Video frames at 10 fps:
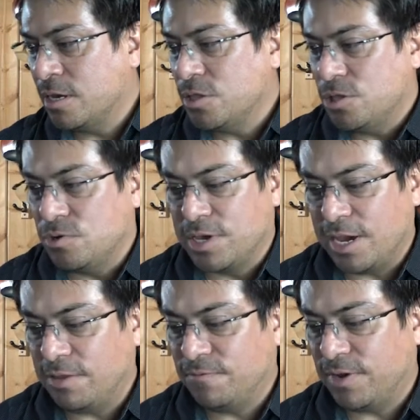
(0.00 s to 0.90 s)
you
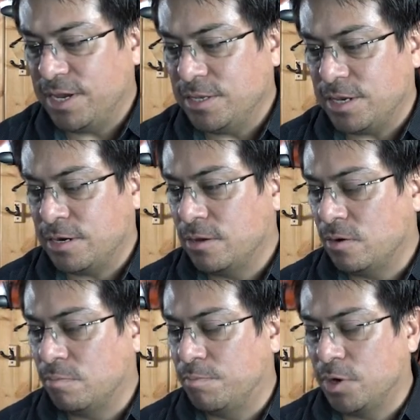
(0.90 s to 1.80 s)
can find it
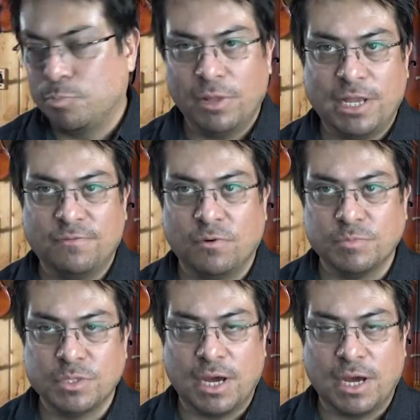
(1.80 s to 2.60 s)
on both platforms,